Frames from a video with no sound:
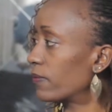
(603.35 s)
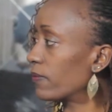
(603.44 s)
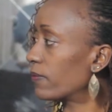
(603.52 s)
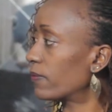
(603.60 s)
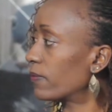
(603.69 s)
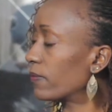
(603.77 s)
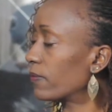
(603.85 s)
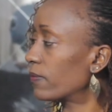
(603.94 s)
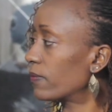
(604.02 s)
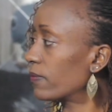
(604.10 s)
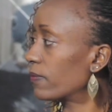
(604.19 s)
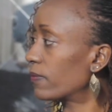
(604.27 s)

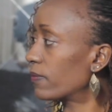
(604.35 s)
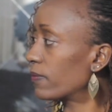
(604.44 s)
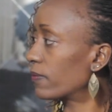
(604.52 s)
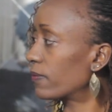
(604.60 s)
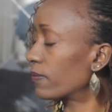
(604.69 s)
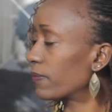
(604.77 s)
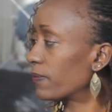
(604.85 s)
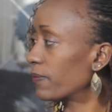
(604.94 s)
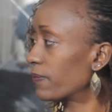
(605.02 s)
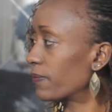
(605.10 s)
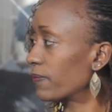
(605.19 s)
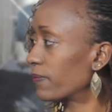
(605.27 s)

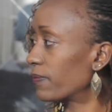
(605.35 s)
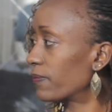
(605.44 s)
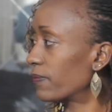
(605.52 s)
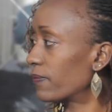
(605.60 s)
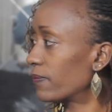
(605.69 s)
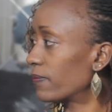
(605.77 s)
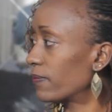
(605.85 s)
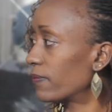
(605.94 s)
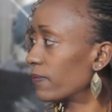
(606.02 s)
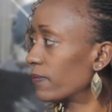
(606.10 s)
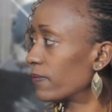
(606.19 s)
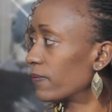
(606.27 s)

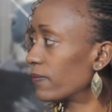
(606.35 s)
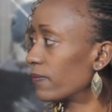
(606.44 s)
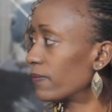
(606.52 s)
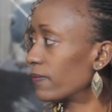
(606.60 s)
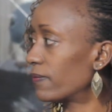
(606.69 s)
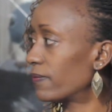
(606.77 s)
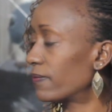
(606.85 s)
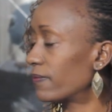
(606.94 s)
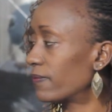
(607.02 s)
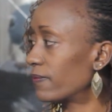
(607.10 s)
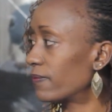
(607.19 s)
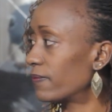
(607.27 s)

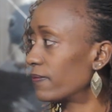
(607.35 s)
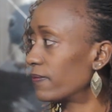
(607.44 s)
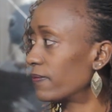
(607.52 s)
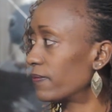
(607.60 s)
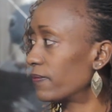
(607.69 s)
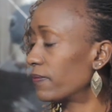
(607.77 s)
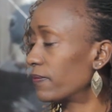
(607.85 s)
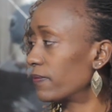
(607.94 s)
(not speaking)